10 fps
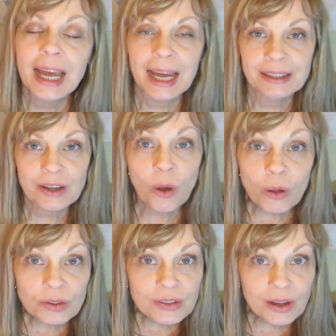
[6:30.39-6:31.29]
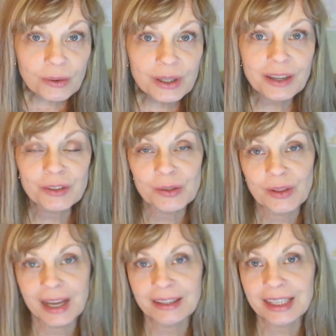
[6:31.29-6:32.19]
And also, if you
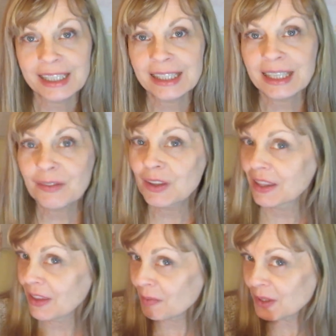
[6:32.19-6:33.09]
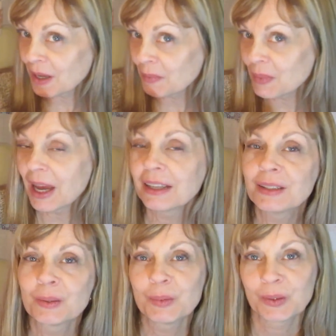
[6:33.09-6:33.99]
like this, give a thumbs up and
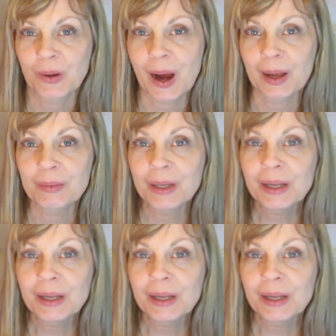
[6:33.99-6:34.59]
subscribe.